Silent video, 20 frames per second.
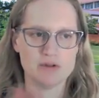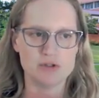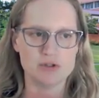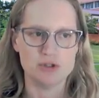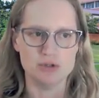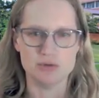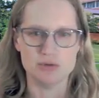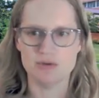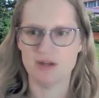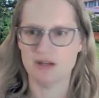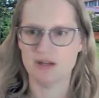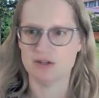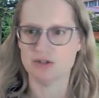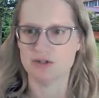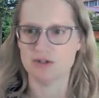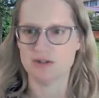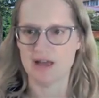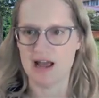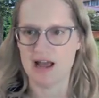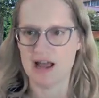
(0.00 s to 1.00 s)
June and
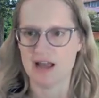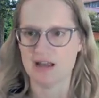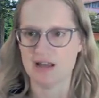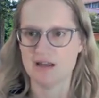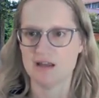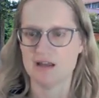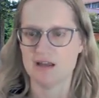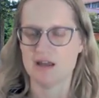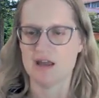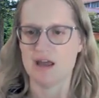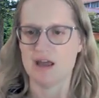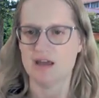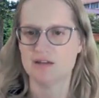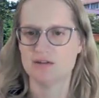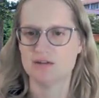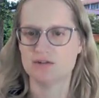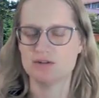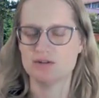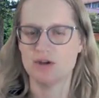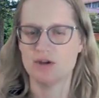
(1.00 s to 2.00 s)
July.
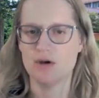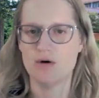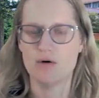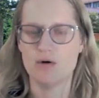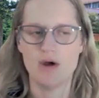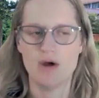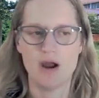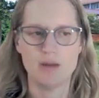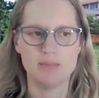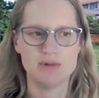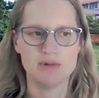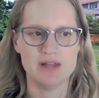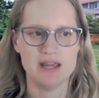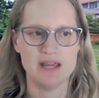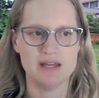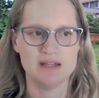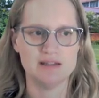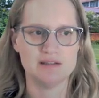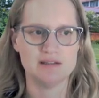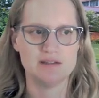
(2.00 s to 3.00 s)
And so our
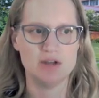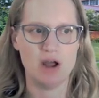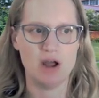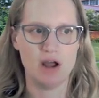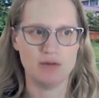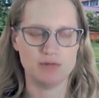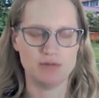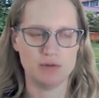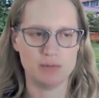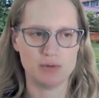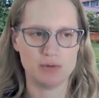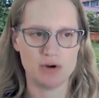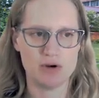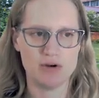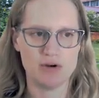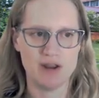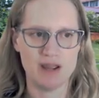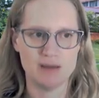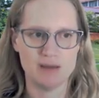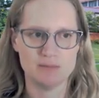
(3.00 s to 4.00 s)
plan is to offer
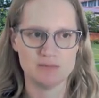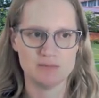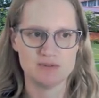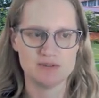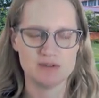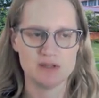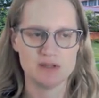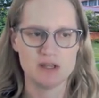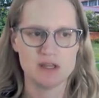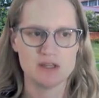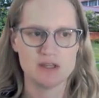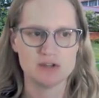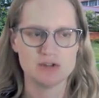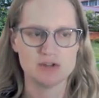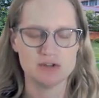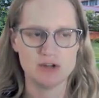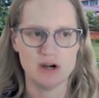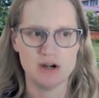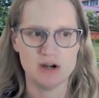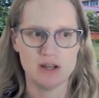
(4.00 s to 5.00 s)
programs
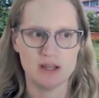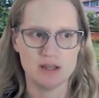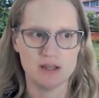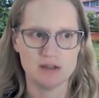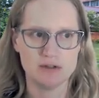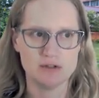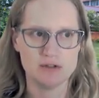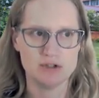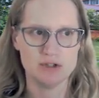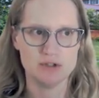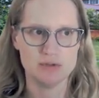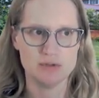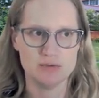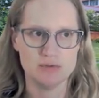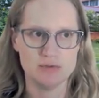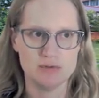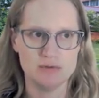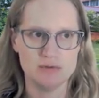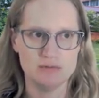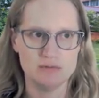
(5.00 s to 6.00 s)
starting
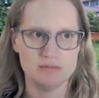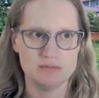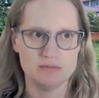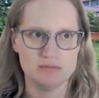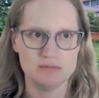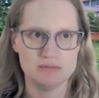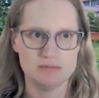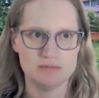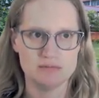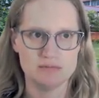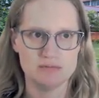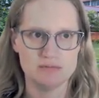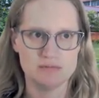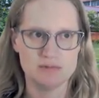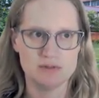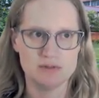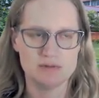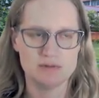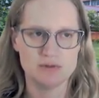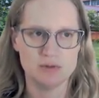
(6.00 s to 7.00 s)
June
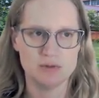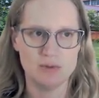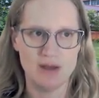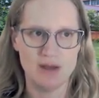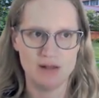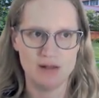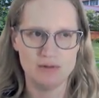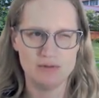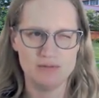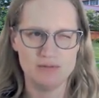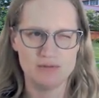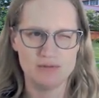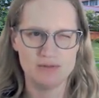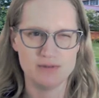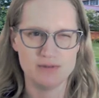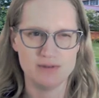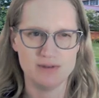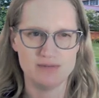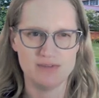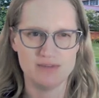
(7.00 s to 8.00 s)
12th,
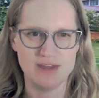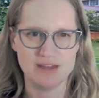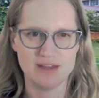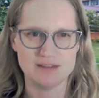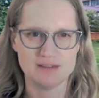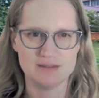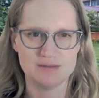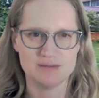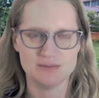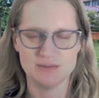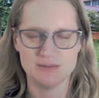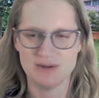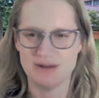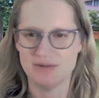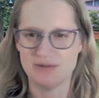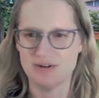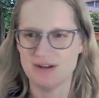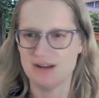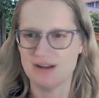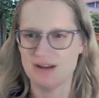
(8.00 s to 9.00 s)
if that's
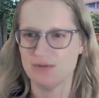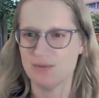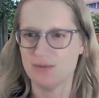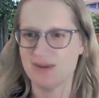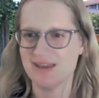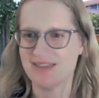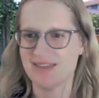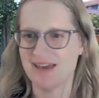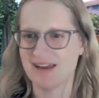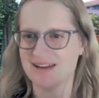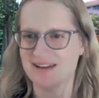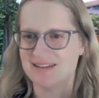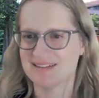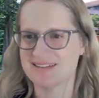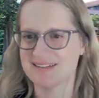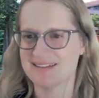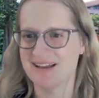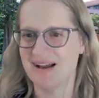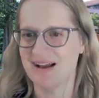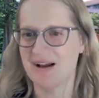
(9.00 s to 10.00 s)
whatever day of the week that
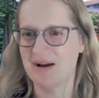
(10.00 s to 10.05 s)
is.